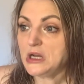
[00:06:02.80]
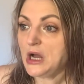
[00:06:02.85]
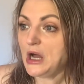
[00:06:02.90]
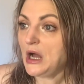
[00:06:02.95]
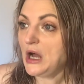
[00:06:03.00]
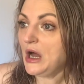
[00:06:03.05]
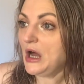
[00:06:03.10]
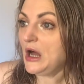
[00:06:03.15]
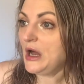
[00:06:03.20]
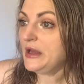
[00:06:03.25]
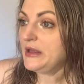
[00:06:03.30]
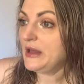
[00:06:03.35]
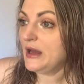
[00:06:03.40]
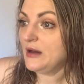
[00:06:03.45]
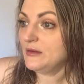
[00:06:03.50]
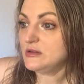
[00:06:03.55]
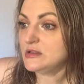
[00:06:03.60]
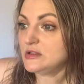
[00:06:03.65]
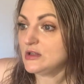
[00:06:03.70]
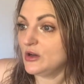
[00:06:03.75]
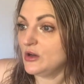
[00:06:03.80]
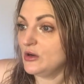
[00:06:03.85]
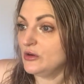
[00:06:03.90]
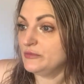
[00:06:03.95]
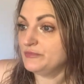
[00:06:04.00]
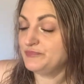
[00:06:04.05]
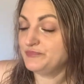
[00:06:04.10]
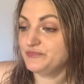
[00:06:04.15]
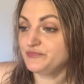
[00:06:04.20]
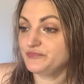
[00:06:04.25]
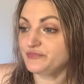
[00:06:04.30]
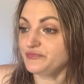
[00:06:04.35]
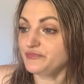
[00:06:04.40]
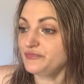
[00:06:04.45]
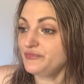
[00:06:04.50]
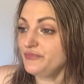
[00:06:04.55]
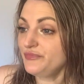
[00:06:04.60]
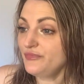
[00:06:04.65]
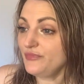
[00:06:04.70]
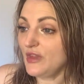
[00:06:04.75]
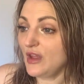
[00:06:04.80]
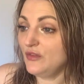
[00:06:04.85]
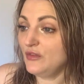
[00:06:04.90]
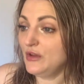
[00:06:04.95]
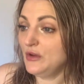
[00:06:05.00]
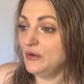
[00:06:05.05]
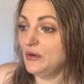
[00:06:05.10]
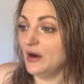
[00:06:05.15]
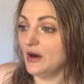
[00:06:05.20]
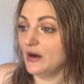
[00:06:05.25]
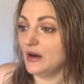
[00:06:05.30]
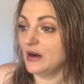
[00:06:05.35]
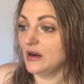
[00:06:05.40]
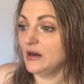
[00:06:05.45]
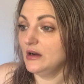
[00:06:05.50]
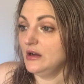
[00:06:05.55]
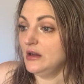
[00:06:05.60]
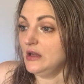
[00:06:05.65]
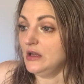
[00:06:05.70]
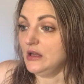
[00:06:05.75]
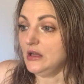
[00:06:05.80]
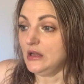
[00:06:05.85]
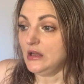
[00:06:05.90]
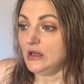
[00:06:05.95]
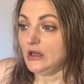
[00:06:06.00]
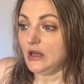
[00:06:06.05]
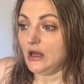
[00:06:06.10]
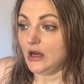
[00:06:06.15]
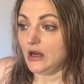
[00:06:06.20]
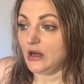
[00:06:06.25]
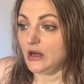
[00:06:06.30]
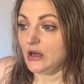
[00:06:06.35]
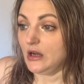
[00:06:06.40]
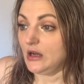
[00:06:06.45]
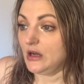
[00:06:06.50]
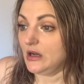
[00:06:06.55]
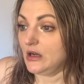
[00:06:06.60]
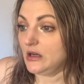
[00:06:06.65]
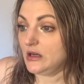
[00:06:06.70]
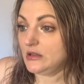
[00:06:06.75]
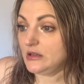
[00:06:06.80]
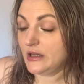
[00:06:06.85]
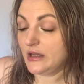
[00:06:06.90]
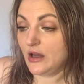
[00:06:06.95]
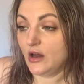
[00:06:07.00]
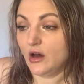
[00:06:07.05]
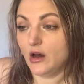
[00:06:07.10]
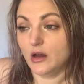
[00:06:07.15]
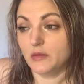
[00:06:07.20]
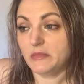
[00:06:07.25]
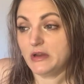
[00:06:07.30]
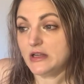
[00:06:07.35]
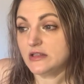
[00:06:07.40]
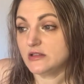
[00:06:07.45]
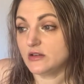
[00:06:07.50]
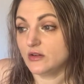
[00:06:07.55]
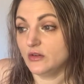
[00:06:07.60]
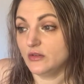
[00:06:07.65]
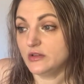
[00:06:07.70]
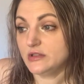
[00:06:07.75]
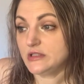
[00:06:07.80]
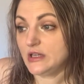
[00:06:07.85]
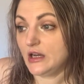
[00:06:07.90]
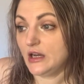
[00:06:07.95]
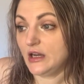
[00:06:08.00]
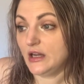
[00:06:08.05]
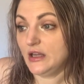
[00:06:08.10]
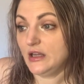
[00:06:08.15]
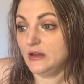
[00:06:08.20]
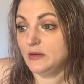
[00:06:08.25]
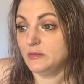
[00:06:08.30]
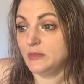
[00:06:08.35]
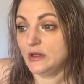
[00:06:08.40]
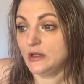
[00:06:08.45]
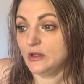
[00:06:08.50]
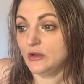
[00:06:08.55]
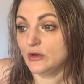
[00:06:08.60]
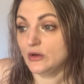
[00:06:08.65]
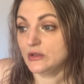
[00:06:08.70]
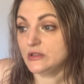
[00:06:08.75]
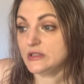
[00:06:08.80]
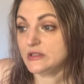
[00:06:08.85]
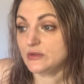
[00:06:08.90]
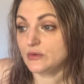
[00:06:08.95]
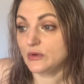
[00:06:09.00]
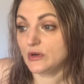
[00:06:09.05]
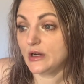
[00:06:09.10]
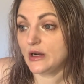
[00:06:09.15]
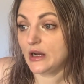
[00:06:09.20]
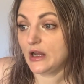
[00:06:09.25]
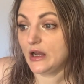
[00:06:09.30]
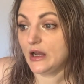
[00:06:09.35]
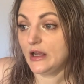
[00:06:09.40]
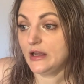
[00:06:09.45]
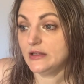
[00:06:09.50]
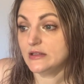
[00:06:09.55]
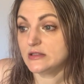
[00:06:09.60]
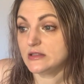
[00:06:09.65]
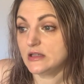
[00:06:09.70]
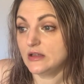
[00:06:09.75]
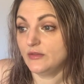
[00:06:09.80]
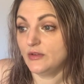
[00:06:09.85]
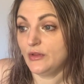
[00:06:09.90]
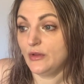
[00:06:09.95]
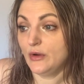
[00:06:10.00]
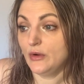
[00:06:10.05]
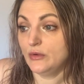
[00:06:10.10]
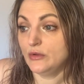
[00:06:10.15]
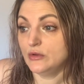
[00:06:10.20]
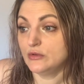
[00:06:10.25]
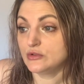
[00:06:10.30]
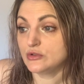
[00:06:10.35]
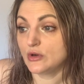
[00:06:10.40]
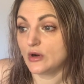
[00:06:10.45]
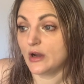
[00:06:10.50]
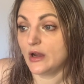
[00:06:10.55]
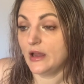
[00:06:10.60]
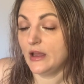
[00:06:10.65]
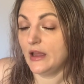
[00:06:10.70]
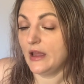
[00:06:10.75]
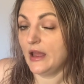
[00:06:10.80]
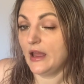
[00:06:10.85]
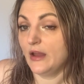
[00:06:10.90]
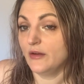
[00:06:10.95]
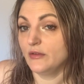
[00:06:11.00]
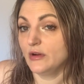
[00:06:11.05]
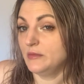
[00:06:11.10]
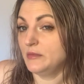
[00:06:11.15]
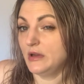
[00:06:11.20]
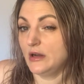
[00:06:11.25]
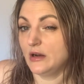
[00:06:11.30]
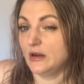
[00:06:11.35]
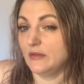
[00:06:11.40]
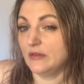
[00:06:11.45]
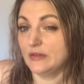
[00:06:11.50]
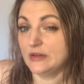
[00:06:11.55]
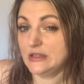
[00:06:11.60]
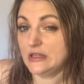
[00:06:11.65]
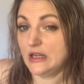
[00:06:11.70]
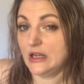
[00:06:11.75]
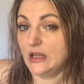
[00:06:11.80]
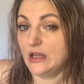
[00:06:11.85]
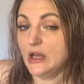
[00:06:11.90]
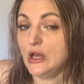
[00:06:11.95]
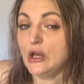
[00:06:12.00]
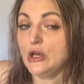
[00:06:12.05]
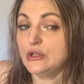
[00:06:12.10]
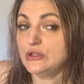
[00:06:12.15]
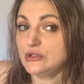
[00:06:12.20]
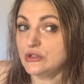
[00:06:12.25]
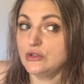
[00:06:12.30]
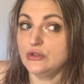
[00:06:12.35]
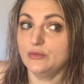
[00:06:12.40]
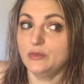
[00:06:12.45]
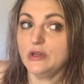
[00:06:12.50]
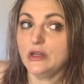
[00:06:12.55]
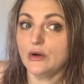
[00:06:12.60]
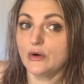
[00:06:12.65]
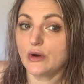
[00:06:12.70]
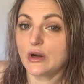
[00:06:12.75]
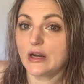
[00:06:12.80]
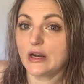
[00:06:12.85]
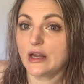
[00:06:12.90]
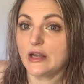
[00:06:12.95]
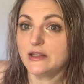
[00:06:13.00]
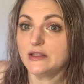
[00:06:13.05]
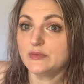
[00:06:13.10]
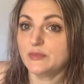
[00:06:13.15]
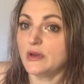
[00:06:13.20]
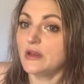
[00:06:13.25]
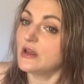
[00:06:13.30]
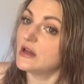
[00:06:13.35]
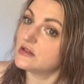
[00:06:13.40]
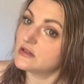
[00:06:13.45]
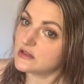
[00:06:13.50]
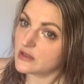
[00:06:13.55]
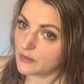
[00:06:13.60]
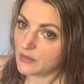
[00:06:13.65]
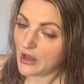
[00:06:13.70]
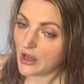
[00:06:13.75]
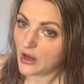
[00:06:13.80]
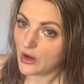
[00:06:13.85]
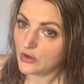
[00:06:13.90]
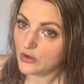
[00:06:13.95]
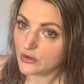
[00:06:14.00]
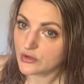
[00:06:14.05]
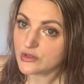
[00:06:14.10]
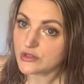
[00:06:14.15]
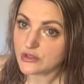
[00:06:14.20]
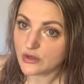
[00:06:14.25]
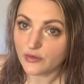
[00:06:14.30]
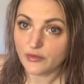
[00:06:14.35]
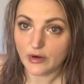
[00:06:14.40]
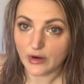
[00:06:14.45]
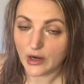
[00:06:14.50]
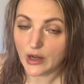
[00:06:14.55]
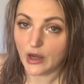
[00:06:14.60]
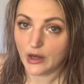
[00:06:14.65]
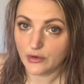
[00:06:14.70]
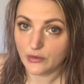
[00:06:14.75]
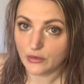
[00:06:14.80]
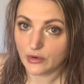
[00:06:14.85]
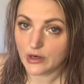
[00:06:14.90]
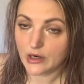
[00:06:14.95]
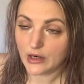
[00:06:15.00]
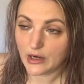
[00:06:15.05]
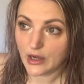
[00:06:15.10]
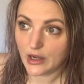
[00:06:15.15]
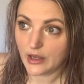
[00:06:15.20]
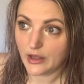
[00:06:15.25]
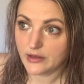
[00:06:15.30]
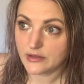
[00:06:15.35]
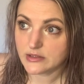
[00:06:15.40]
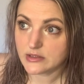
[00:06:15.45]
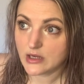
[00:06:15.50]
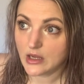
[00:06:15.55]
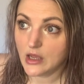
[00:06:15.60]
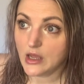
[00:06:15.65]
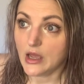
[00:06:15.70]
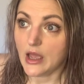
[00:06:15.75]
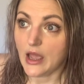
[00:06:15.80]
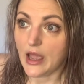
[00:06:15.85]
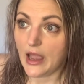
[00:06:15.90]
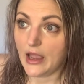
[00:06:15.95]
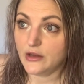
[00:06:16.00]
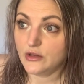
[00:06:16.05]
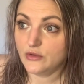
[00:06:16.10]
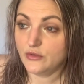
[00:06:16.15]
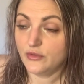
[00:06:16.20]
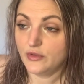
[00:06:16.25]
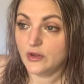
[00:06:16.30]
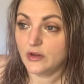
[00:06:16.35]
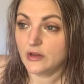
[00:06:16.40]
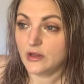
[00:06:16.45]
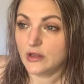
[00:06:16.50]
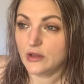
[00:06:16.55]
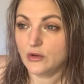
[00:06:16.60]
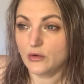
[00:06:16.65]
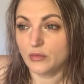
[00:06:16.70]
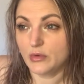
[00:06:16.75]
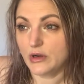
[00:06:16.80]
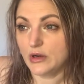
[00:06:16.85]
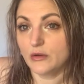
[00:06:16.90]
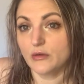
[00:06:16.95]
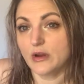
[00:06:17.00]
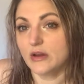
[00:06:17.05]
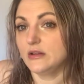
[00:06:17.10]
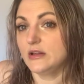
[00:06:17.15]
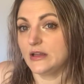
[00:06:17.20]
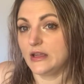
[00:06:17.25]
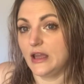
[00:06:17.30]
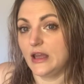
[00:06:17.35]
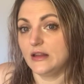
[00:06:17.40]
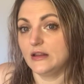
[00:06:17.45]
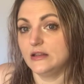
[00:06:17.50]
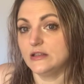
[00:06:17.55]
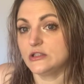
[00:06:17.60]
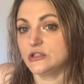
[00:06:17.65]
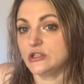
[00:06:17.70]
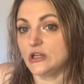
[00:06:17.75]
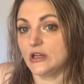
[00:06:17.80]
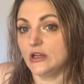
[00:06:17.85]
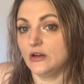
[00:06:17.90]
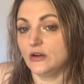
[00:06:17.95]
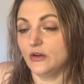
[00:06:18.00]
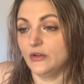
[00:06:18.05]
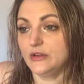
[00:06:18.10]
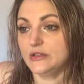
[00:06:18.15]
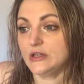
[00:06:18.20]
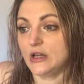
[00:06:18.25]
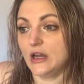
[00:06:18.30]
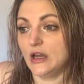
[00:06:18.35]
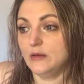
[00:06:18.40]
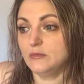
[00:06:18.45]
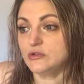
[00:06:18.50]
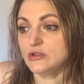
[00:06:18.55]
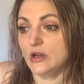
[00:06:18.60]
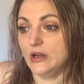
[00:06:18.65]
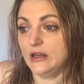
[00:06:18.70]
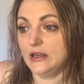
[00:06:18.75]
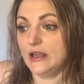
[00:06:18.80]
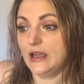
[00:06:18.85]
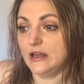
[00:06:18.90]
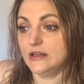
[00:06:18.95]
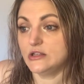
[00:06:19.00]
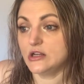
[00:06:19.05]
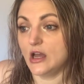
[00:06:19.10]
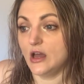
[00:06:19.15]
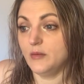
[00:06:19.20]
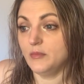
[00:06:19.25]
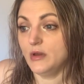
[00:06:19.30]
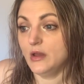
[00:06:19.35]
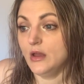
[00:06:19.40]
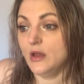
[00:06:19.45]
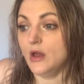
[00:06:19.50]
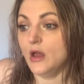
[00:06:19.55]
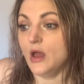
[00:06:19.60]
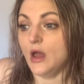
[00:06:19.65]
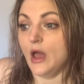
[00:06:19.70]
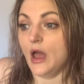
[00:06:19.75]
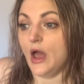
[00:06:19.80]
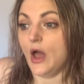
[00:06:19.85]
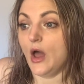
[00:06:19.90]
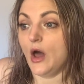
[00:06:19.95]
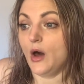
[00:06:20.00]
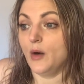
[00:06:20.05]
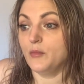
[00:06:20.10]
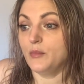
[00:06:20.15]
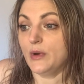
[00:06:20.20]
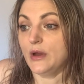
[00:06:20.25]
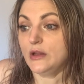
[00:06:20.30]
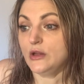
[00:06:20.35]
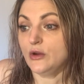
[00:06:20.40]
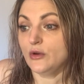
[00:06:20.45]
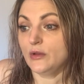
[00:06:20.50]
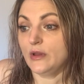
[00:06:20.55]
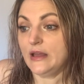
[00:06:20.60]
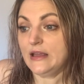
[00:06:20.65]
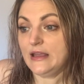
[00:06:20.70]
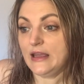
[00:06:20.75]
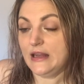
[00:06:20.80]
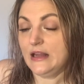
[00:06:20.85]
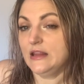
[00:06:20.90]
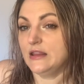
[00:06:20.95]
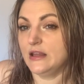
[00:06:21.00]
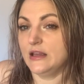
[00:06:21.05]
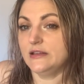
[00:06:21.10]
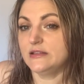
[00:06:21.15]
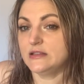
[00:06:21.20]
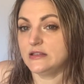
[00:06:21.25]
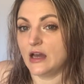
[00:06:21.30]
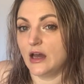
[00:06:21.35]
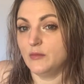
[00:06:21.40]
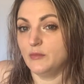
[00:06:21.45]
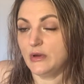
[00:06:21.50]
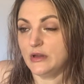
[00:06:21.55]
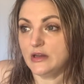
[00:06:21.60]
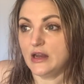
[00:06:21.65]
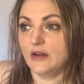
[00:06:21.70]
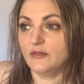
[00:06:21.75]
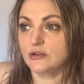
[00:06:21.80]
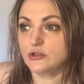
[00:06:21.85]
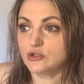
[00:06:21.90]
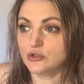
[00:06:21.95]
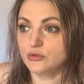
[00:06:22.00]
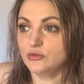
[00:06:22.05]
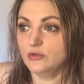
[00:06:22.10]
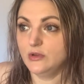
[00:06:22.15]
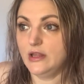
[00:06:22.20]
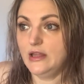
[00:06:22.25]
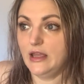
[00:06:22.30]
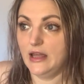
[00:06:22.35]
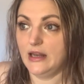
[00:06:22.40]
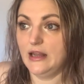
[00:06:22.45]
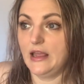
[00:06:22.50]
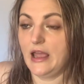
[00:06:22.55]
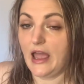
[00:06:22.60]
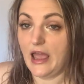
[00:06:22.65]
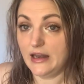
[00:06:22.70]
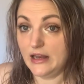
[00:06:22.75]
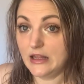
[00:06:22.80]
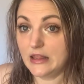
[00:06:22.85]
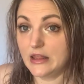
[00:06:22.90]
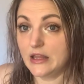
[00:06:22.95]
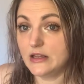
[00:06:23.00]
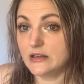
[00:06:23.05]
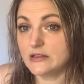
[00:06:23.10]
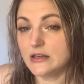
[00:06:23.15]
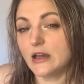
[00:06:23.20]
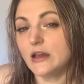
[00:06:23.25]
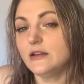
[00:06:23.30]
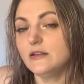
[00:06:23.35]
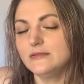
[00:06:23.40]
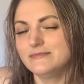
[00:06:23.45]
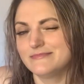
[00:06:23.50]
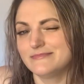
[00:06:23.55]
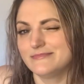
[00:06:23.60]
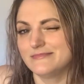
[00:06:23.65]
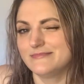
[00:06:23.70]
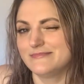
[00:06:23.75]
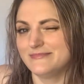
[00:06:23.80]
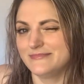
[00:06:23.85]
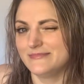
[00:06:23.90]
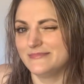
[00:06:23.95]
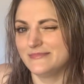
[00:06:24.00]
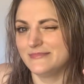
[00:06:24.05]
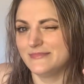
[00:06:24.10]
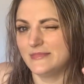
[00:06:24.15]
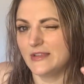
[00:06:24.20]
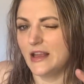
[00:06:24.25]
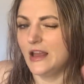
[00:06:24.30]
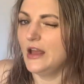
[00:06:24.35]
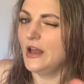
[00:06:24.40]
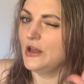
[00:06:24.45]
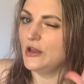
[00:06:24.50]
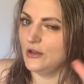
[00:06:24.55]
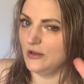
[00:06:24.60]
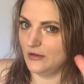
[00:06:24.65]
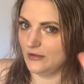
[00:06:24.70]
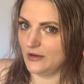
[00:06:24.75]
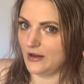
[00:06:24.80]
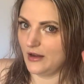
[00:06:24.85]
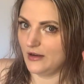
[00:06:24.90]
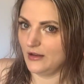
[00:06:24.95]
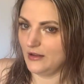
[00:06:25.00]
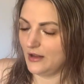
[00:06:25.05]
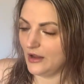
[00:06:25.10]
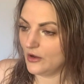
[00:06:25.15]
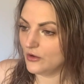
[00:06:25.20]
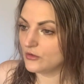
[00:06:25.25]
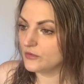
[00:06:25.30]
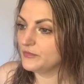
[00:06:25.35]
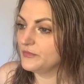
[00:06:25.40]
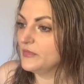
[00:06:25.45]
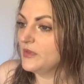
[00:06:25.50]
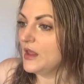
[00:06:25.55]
Yeah, so if you are like a hot mess all the time, you're disorganized, even though you try every minute of every day to be organized, but yet somehow you're still very unorganized and you feel like you're running around like a headless chicken all the time trying to catch up, but you're like getting things done but never truly getting anything done, you're not alone.